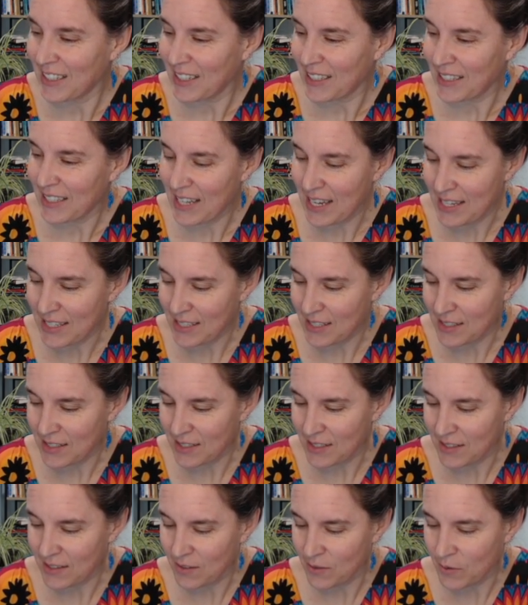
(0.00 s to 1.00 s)

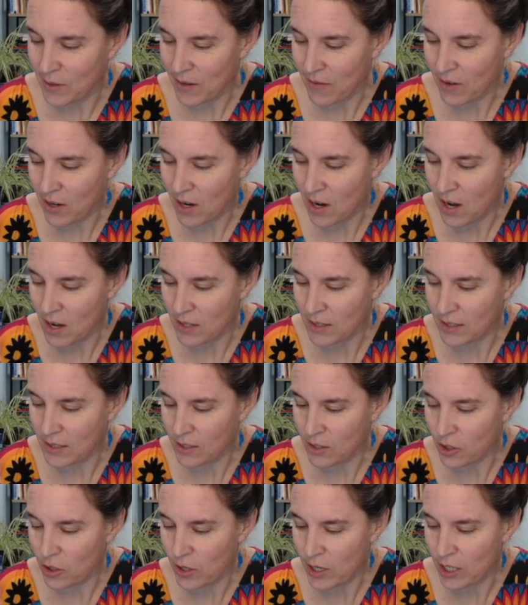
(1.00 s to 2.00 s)
Yes, we have a
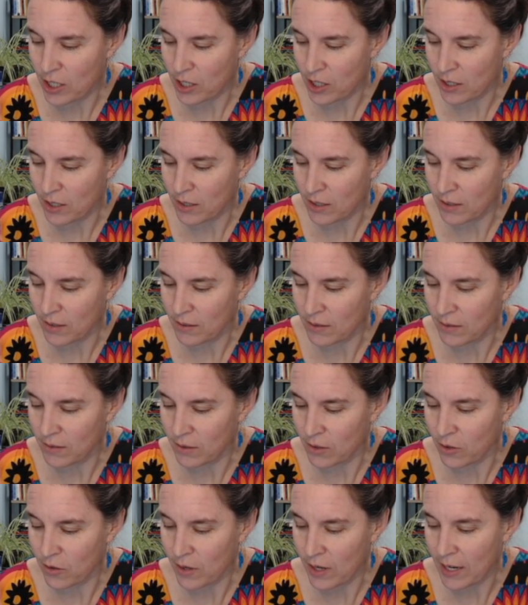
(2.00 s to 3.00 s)
concentration
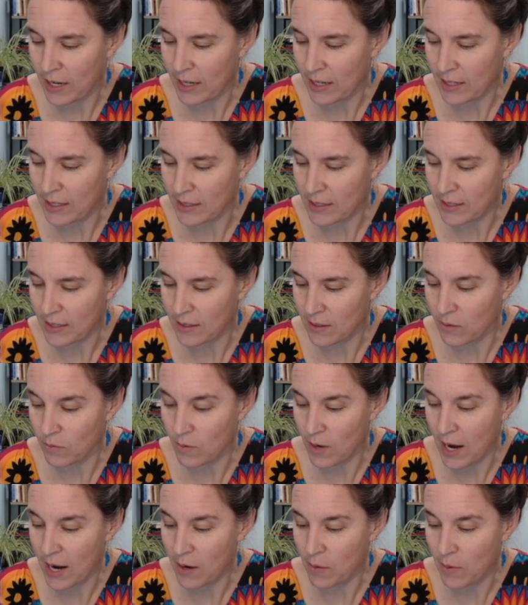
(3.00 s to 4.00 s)
gradient,
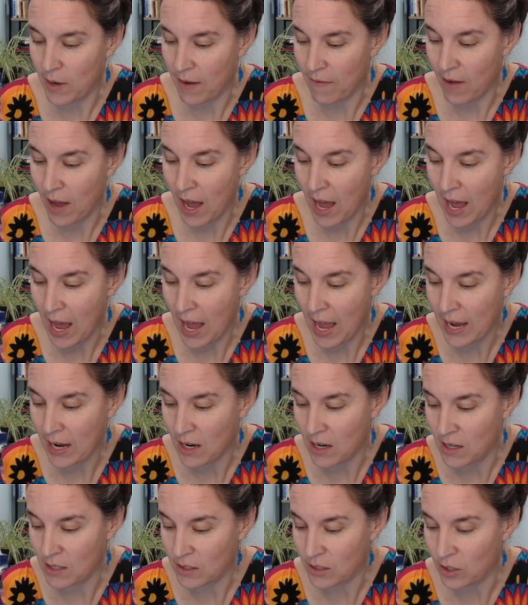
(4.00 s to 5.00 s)
right? We have high
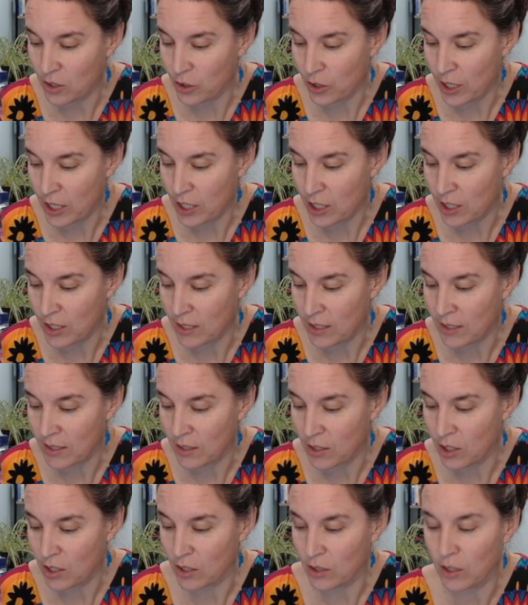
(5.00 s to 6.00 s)
concentration
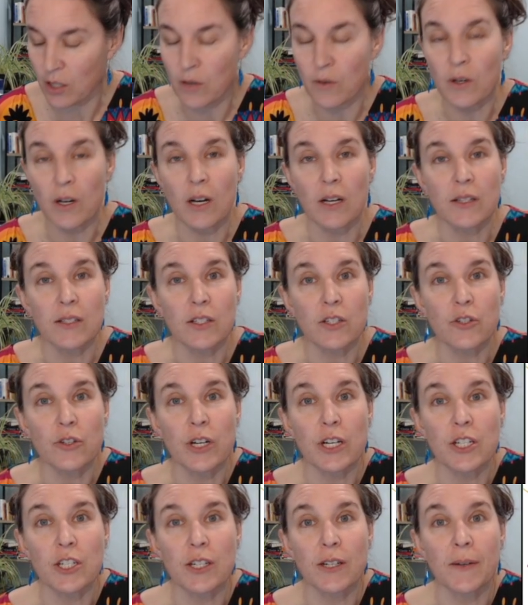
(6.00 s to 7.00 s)
to low
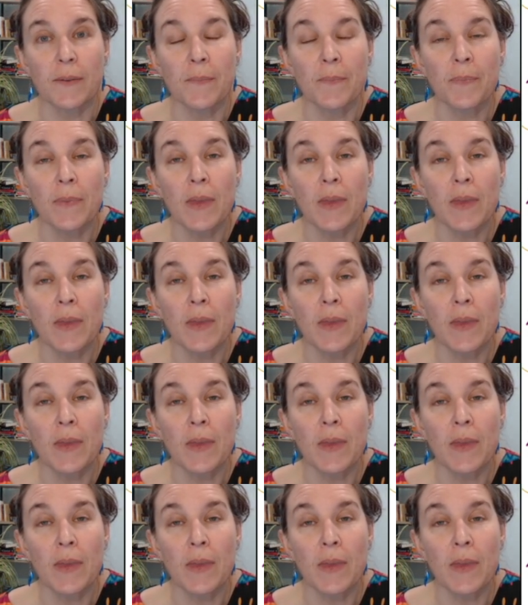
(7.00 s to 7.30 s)
concentration.